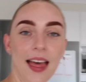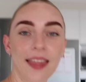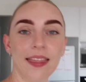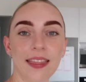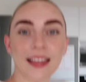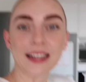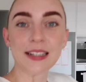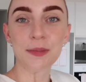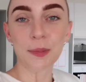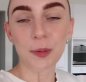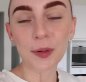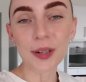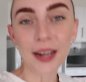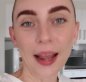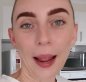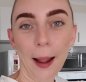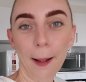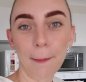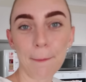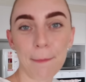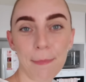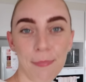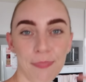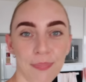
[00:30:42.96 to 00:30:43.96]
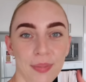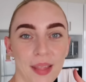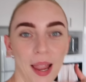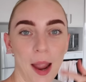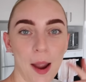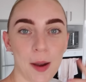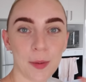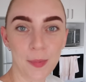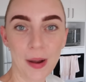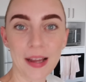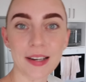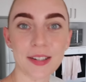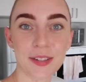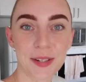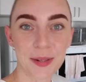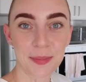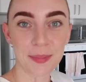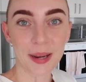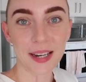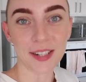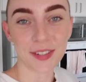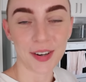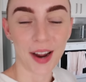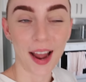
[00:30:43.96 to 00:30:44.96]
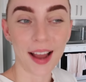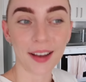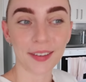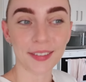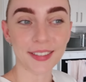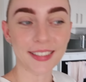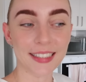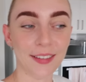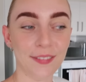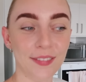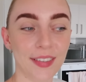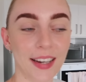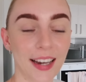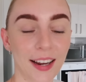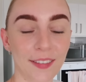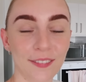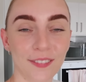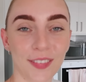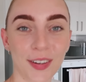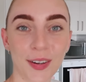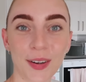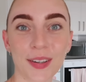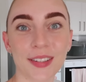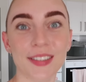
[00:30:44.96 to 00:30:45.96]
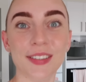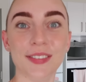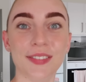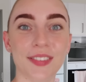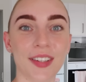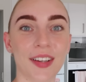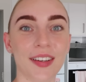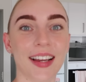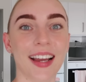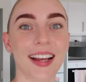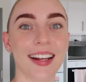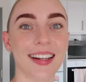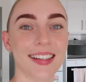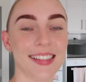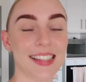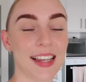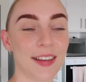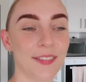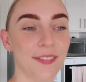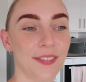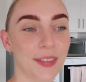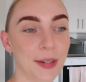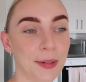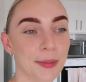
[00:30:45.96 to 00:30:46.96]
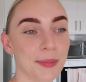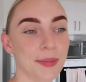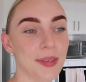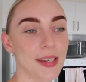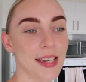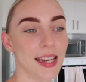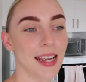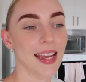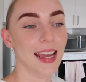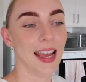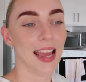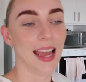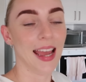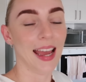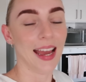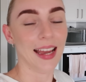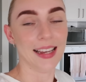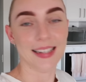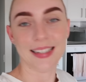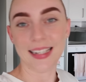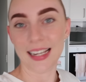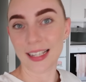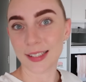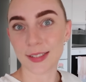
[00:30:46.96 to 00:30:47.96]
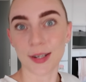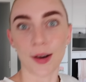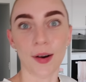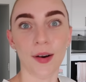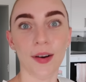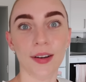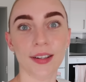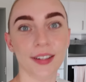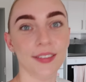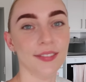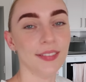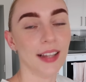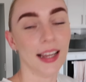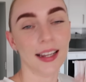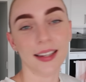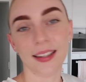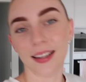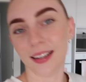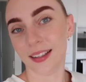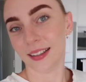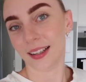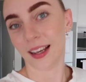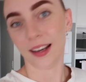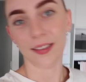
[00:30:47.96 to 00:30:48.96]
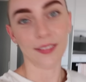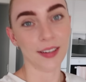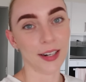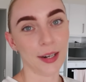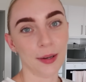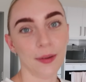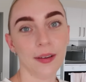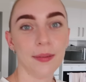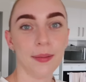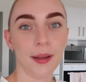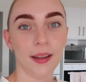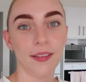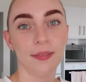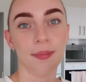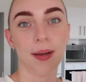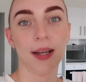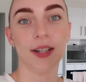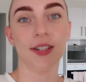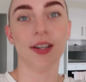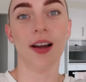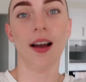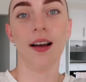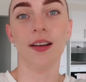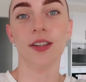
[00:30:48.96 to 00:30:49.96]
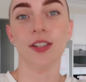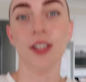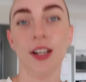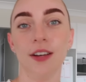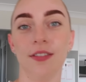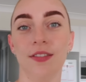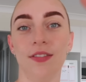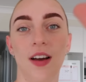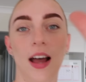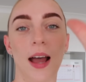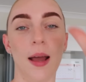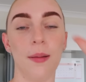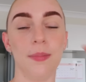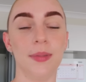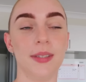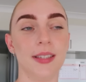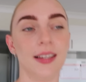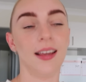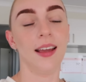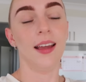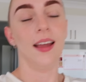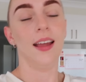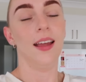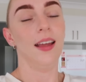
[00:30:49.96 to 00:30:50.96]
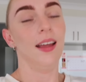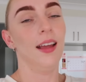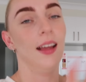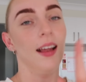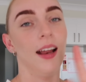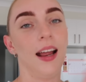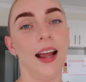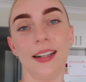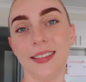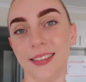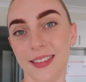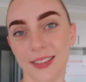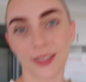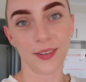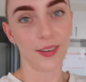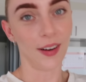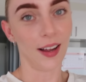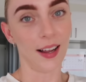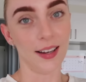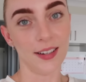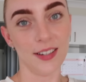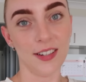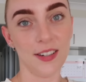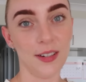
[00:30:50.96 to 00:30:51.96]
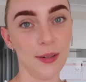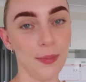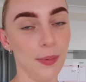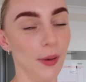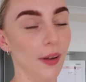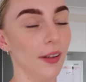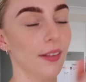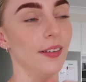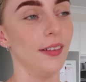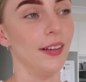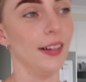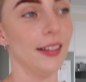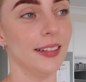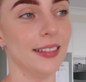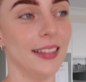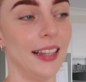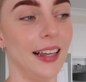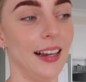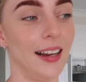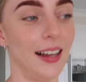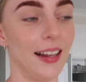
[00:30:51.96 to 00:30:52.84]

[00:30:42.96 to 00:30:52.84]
This morning I went to my trial shift and I forgot to vlog it because I filmed a TikTok of like get ready with me for my trial shift vibes. It's so hard to do both honestly.